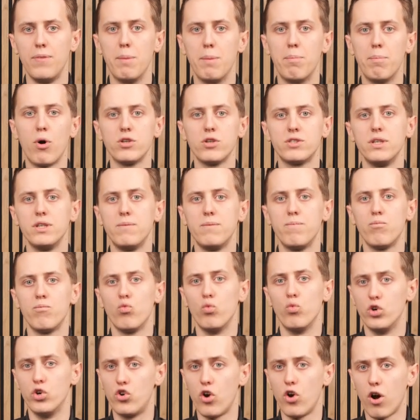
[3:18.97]
Deposit,
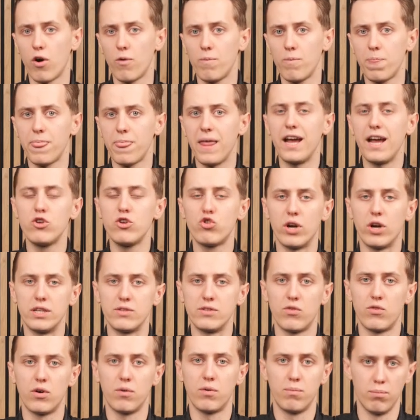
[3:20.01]
withdraw, and
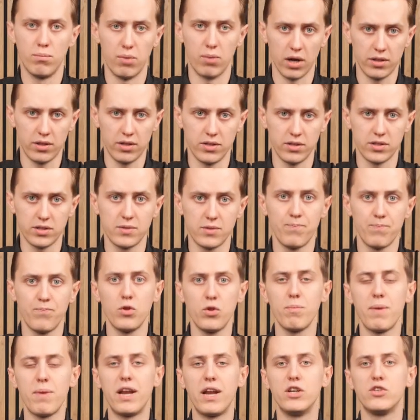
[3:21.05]
transfer buttons
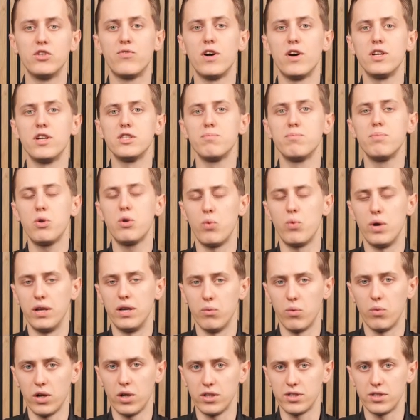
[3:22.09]
to manage funds between
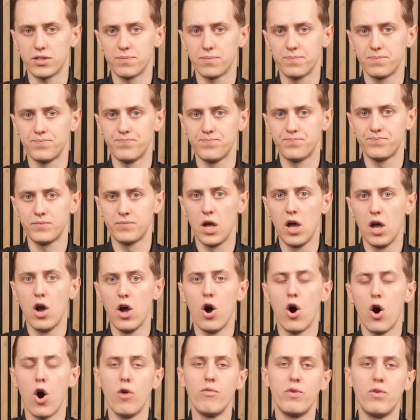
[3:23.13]
the wallets.
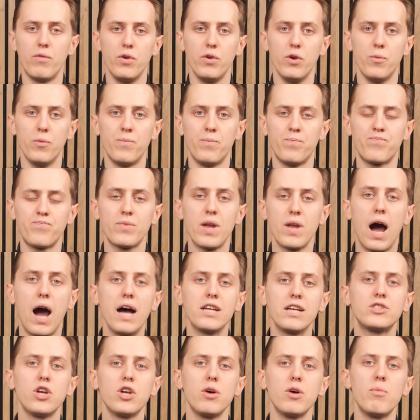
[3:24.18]
Overview,
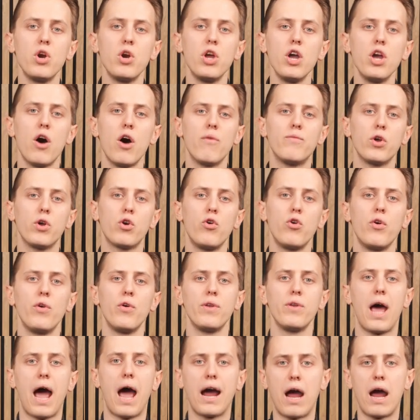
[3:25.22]
a summary of the
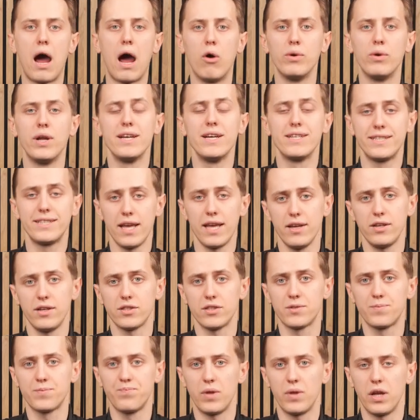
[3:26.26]
current account
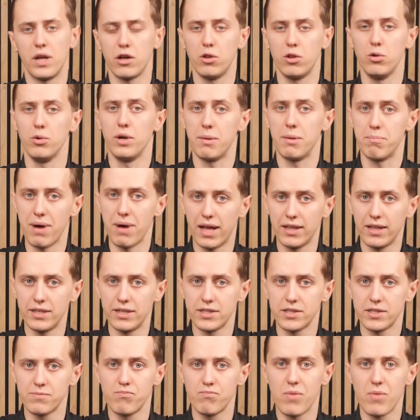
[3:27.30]
status, including
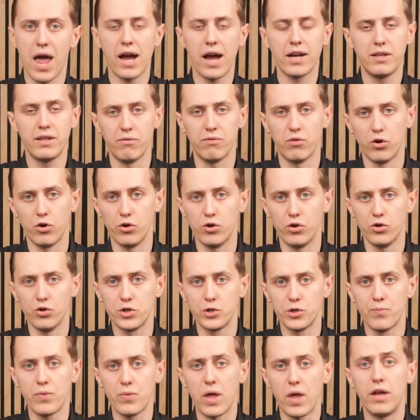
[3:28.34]
balance, active
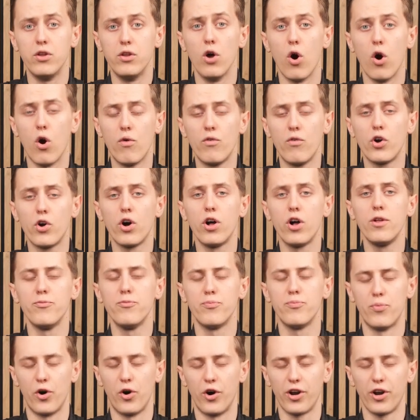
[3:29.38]
orders, and the overall
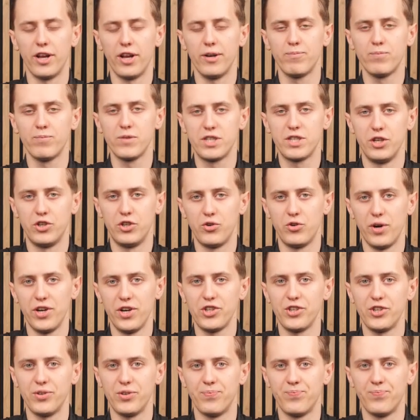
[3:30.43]
market
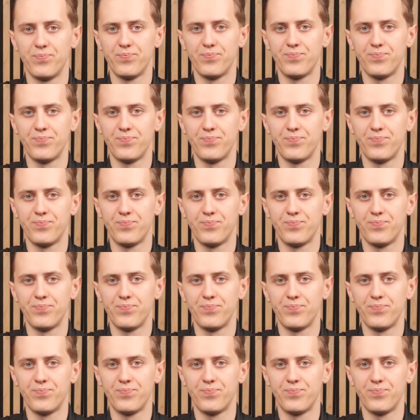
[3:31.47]
situation.